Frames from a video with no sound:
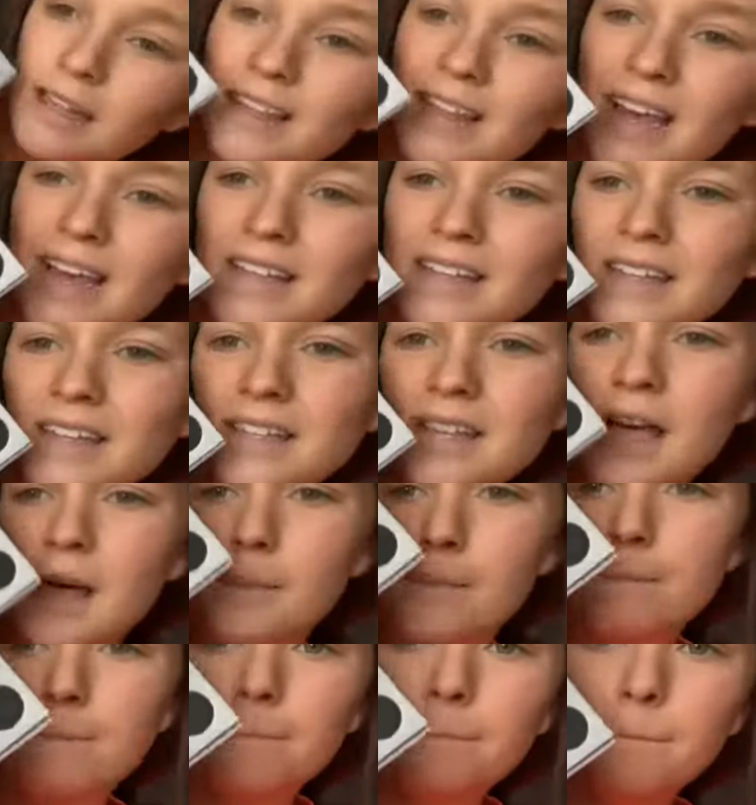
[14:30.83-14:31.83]
It like, this
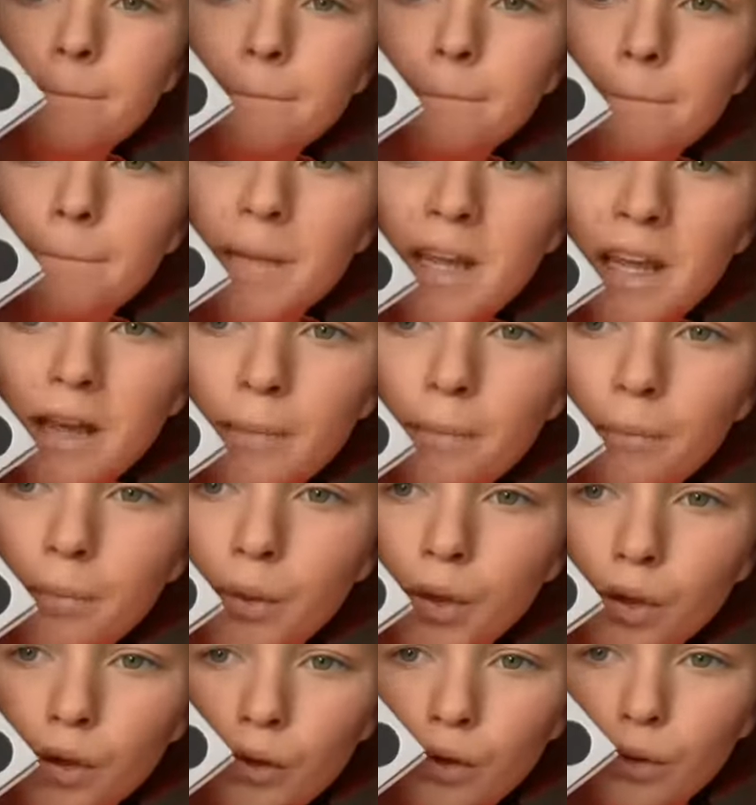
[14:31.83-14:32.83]
is mint
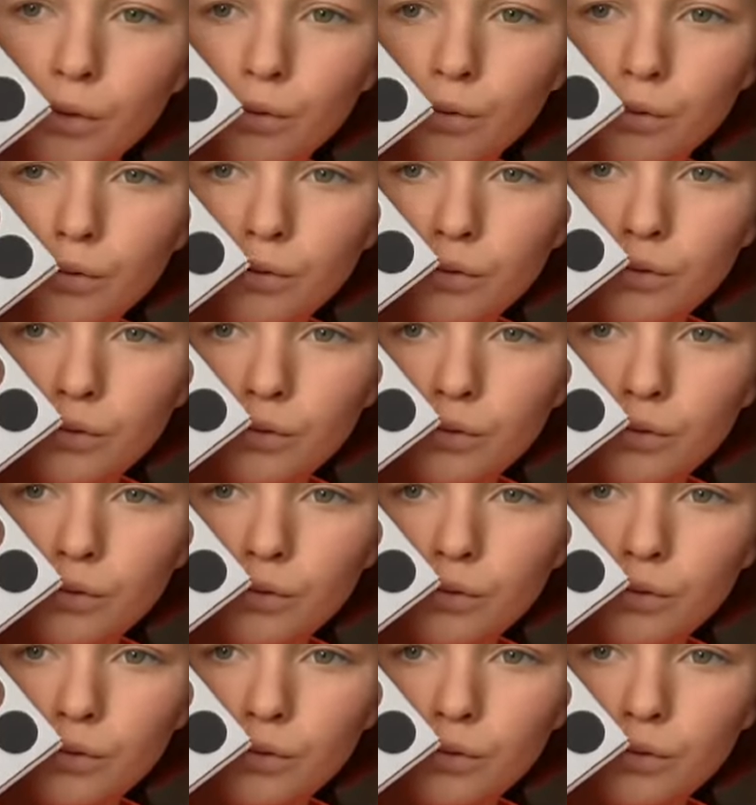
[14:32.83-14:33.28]
blue